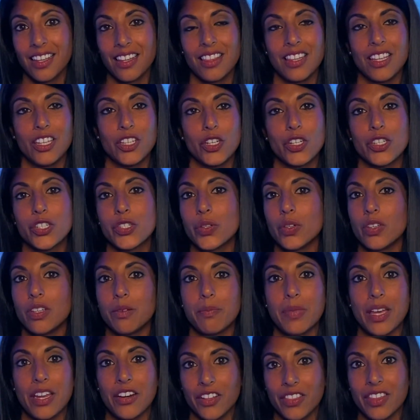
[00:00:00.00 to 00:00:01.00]
then you're doing
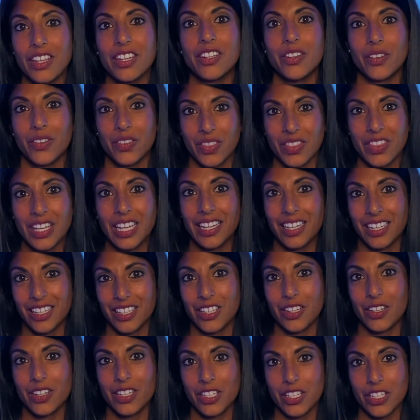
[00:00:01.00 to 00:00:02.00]
better than you think
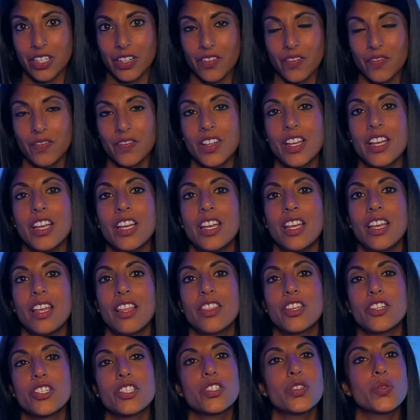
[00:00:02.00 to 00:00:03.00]
you can do.
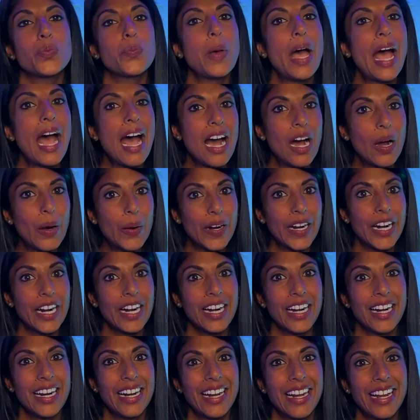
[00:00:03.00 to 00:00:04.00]
There's
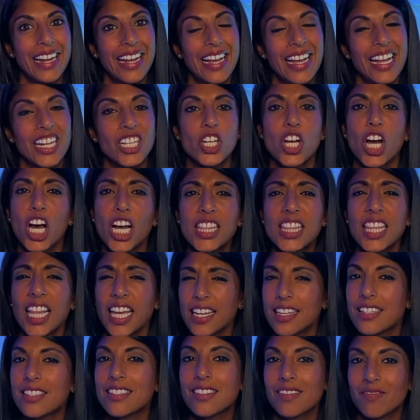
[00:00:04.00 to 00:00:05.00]
power, and God
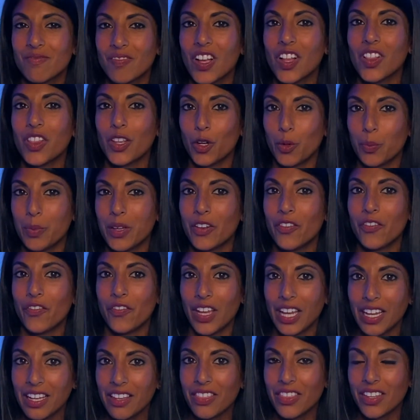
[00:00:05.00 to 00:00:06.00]
likes a little bit of
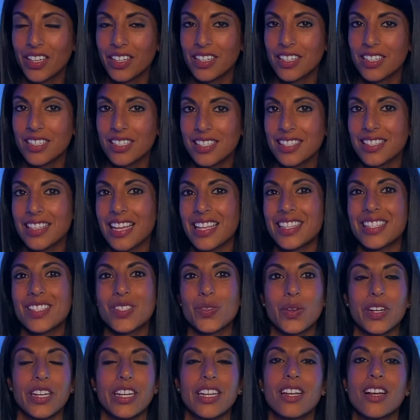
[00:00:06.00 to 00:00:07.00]
faith, because that's
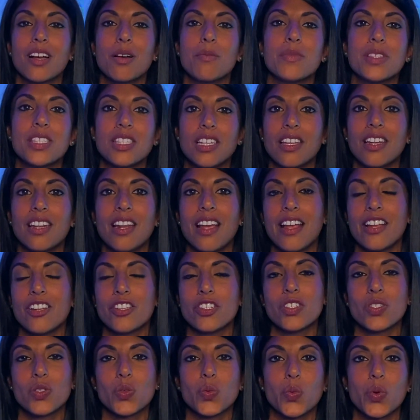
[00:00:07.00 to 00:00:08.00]
where he comes in and
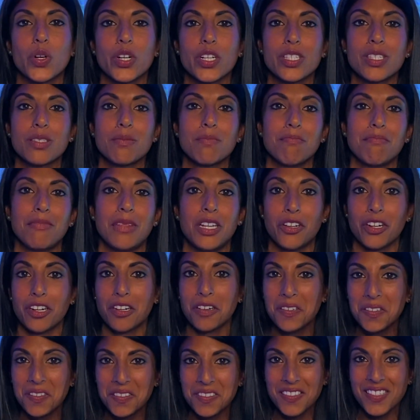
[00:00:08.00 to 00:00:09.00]
just works
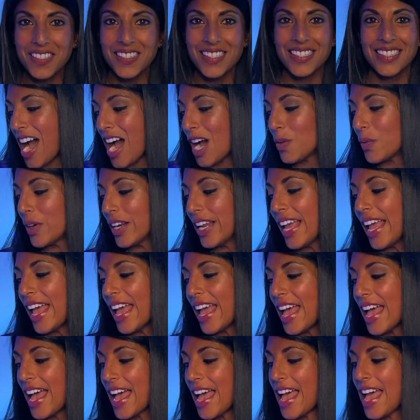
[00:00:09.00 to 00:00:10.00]
miracles. I want to
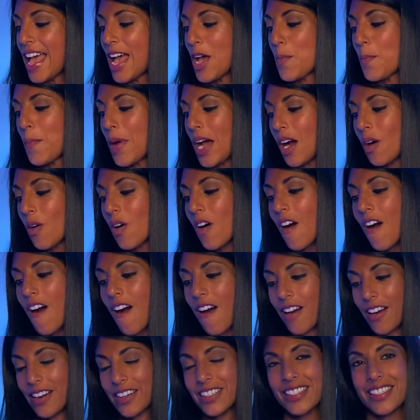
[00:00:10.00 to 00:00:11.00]
bow our
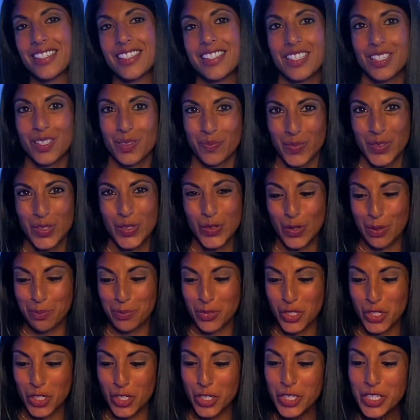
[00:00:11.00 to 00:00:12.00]
hearts to some
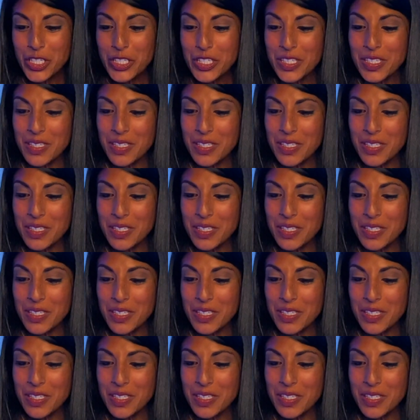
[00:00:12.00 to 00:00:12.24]
scriptures.